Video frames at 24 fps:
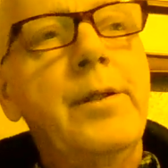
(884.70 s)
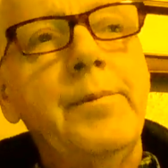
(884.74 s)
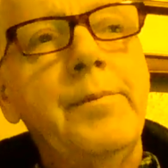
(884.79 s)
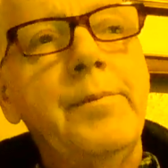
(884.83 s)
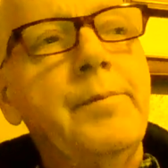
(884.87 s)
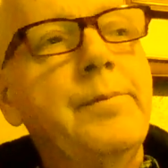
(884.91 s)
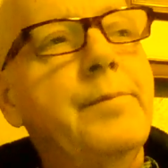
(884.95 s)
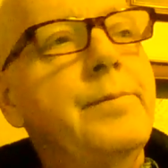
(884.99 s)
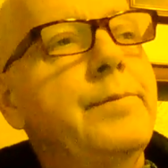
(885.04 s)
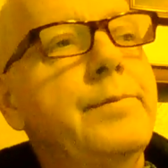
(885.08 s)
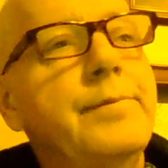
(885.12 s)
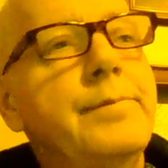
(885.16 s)

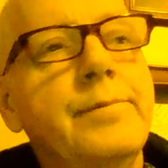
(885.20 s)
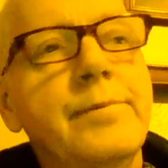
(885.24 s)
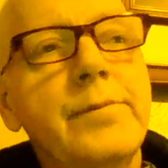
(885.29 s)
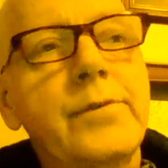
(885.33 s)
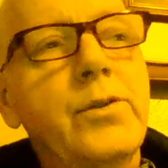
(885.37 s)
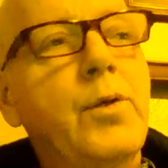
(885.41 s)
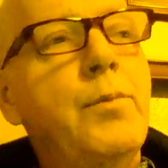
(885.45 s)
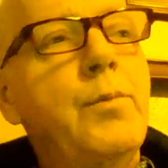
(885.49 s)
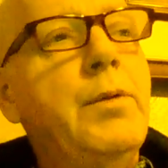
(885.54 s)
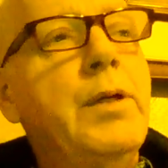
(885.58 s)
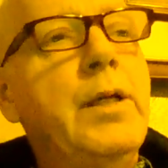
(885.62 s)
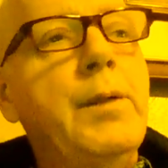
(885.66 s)
in
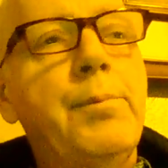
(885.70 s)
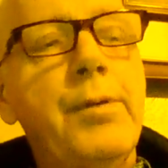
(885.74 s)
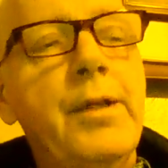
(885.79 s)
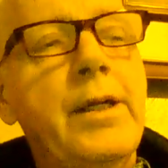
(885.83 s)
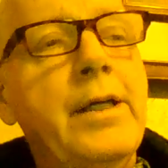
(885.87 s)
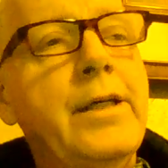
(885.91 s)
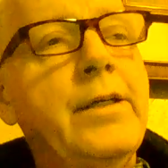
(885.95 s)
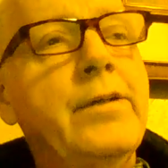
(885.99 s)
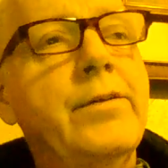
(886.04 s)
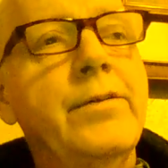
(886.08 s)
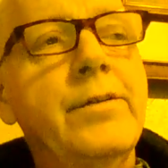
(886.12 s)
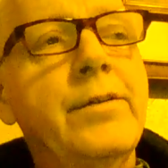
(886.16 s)
so many
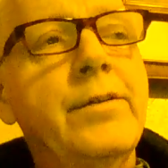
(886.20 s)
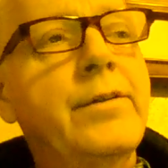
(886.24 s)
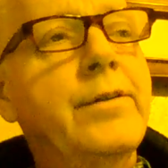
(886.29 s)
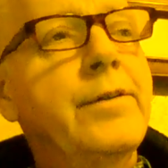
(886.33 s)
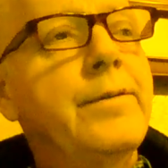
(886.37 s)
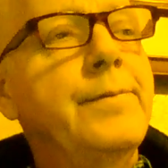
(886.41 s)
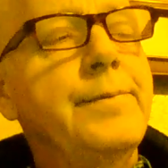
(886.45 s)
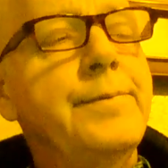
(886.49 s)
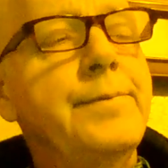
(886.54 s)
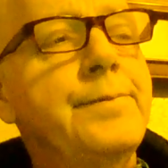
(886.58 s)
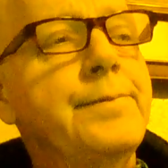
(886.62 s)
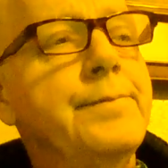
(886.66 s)
places.
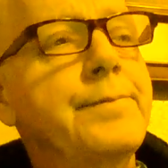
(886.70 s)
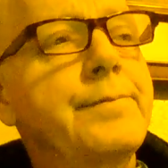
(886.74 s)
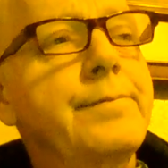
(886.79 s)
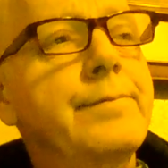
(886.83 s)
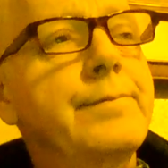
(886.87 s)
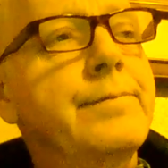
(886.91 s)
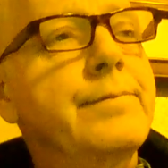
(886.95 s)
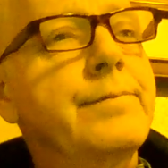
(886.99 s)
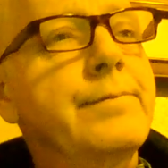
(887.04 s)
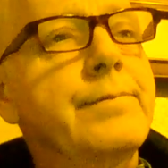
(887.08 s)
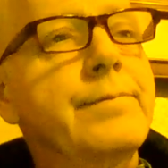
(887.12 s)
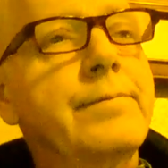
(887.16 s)

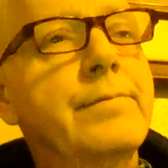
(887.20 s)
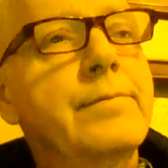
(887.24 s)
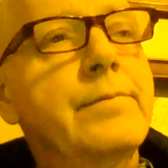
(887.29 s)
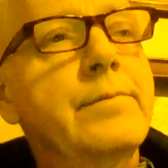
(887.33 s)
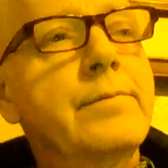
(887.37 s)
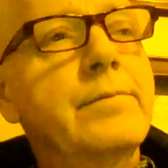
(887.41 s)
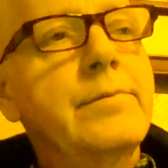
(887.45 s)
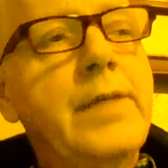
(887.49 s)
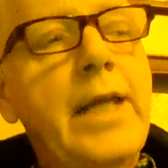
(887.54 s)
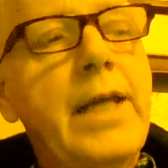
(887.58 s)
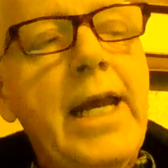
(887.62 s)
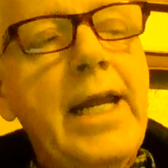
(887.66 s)

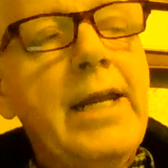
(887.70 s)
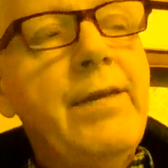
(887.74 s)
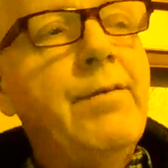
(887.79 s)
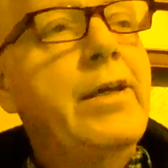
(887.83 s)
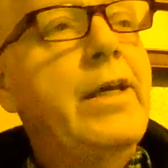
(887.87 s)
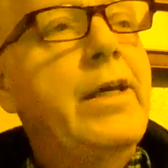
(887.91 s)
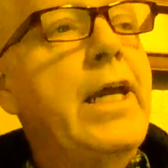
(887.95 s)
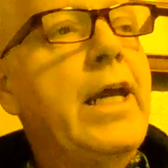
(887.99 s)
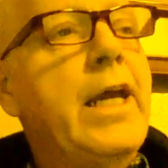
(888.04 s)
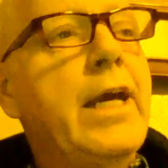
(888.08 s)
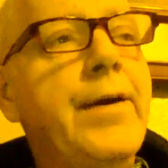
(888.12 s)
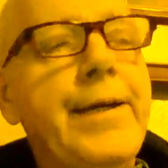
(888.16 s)
Can't
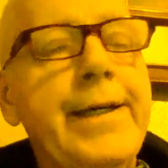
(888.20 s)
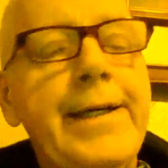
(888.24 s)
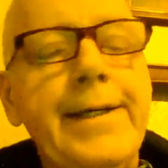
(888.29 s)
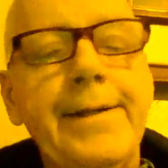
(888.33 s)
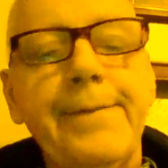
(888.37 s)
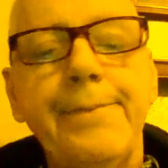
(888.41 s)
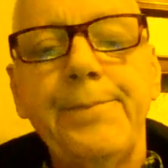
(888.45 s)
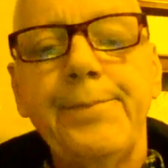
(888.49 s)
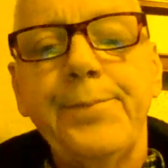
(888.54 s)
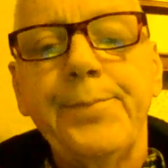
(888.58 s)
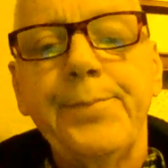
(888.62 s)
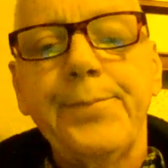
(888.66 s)
even carry it.